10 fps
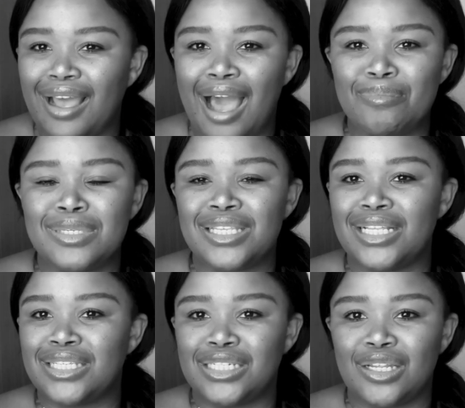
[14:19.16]
I'm
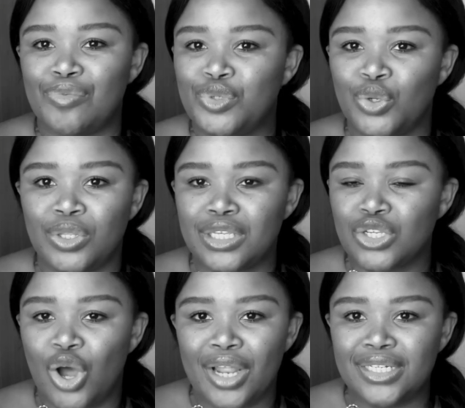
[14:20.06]
sensitive to this
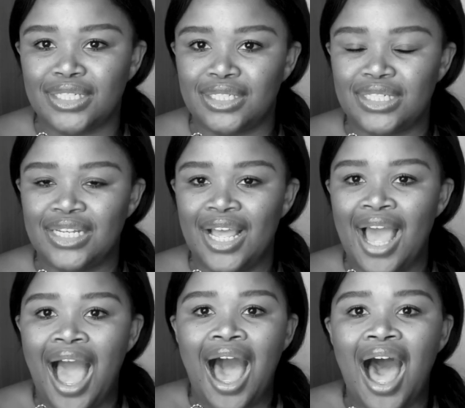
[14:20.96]
content.
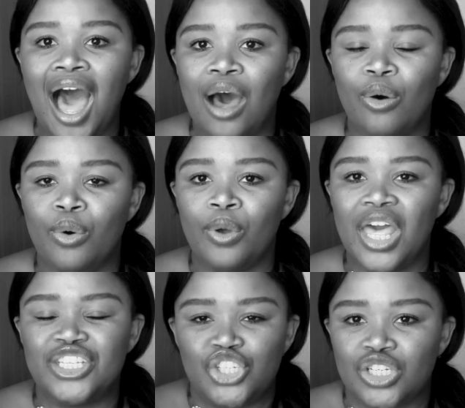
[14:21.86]
How?
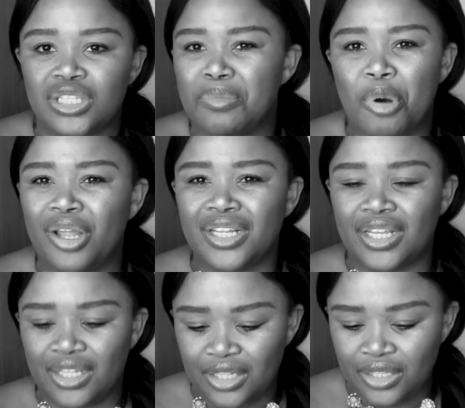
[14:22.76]
It's just the
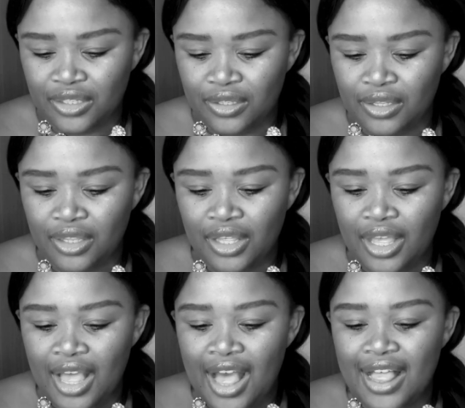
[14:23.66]
body.
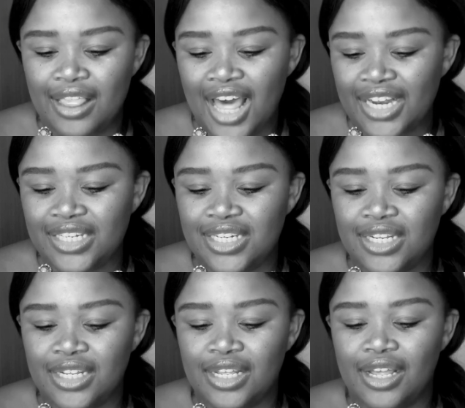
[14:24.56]
That
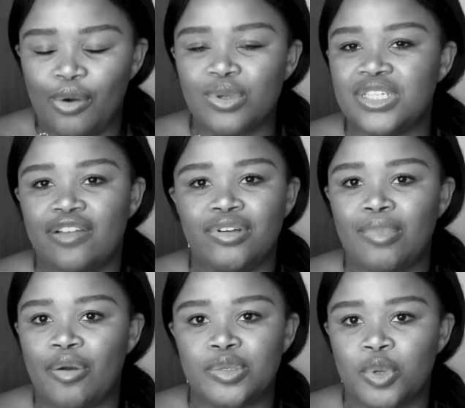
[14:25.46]
was never
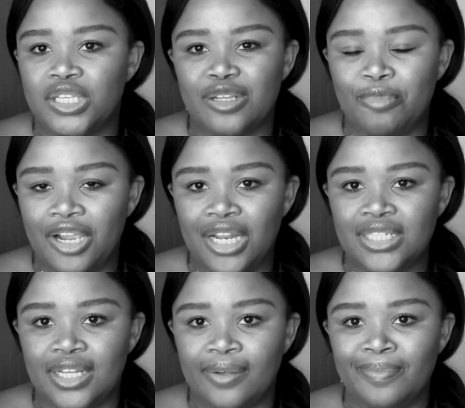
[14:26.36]
my
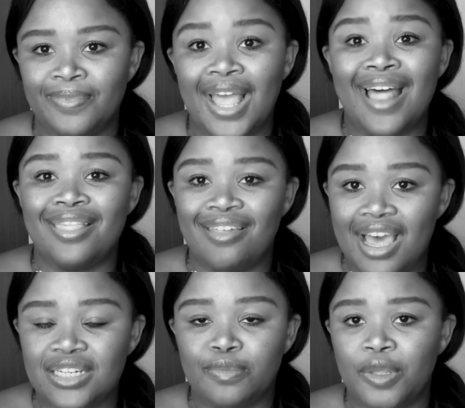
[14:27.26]
responsibility. And
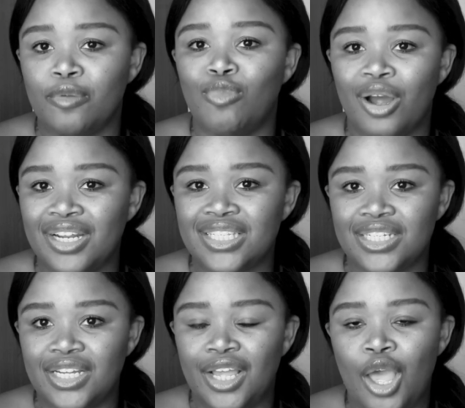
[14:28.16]
that being
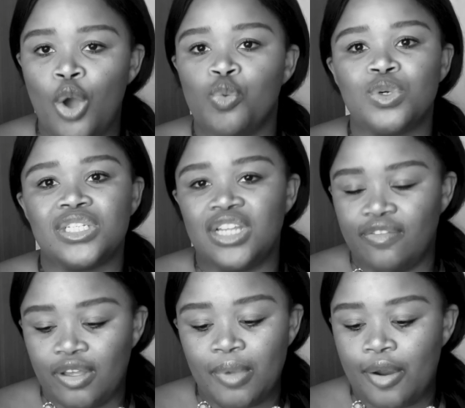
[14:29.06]
modesty was
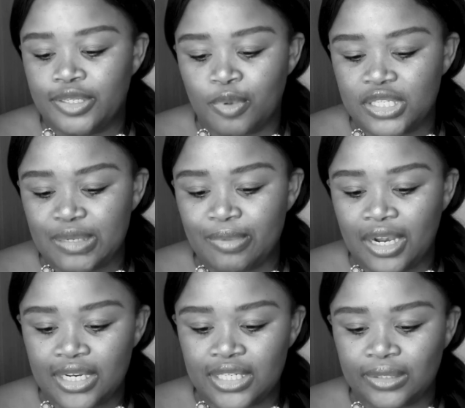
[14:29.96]
never my
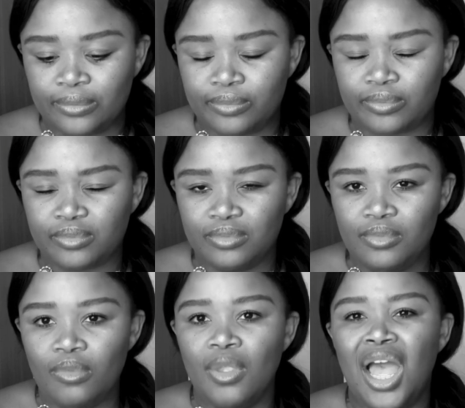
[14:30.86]
responsibility.
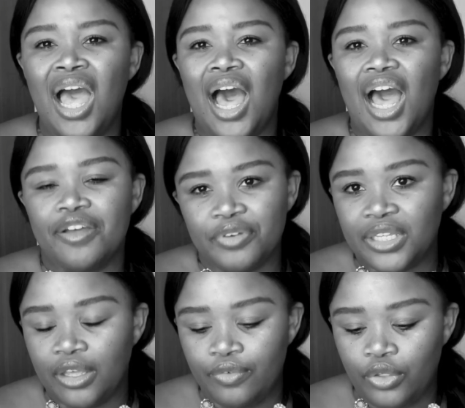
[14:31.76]
I
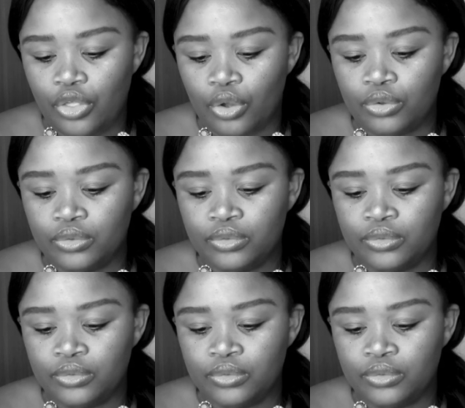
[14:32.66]
forgive you though.